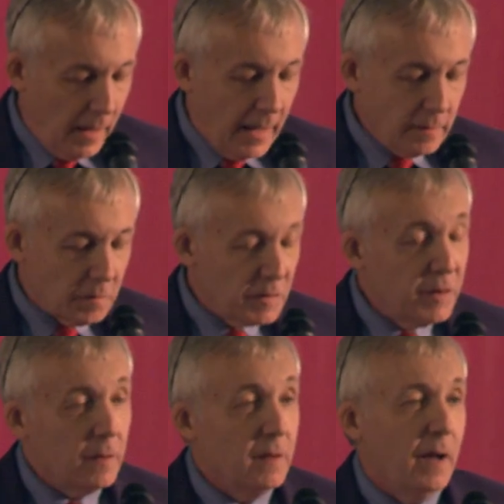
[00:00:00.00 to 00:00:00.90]

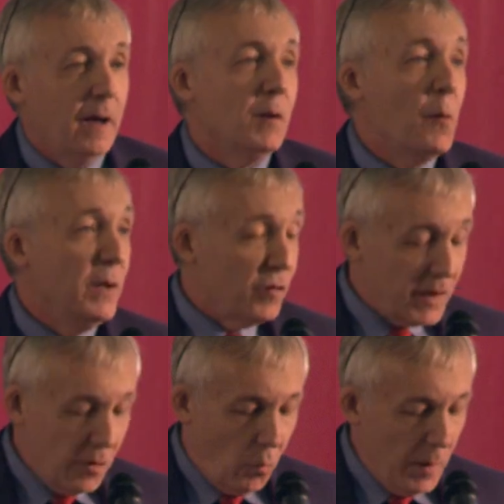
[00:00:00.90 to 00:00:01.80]
And let me
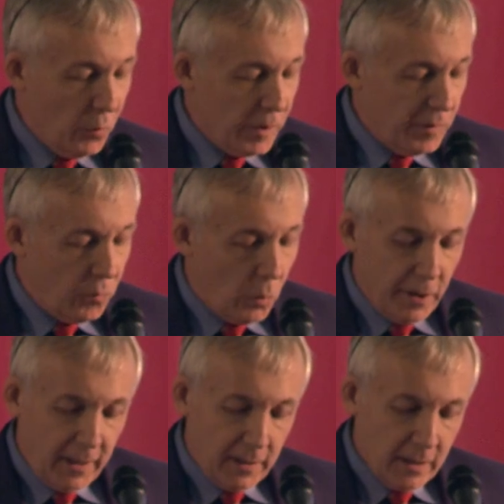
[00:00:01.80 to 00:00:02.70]
just give one word of
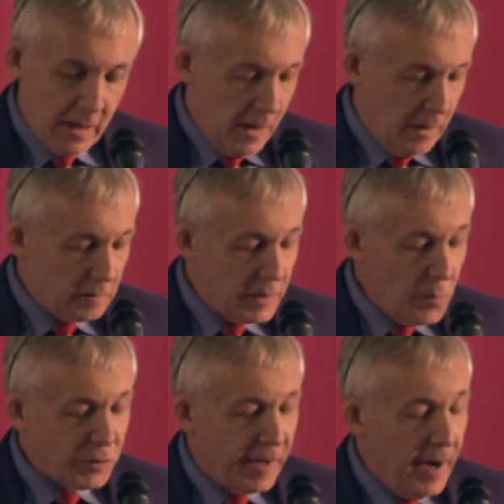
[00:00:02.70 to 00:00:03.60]
warning.
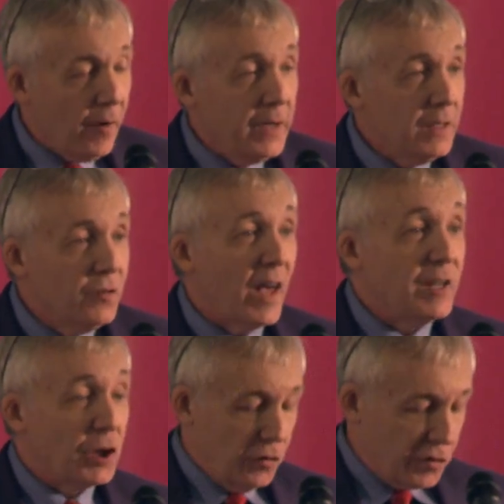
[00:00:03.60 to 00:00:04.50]
Libertarians
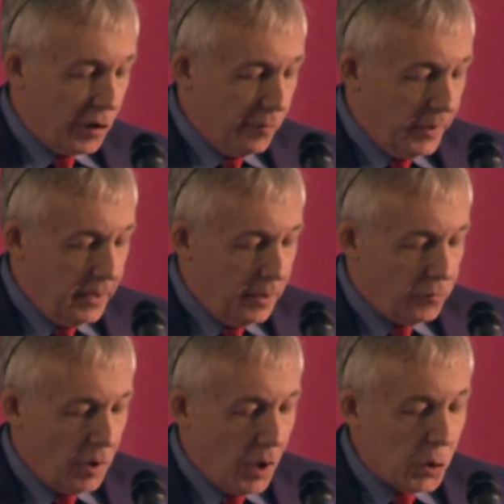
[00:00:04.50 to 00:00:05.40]
and
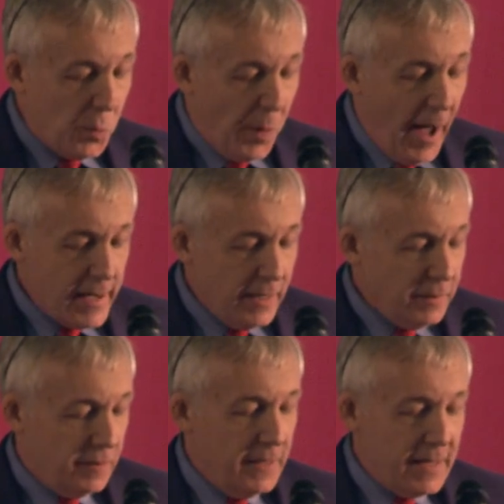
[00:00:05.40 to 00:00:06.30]
conservatives who buy
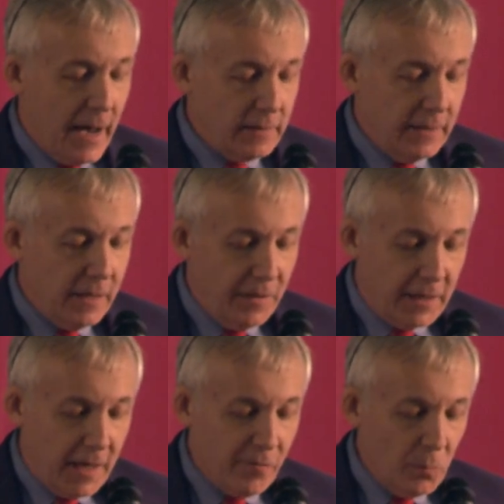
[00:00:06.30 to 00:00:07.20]
into the idea
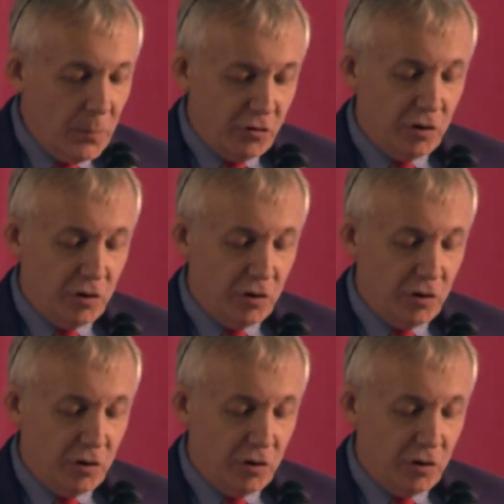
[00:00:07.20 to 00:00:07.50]
that government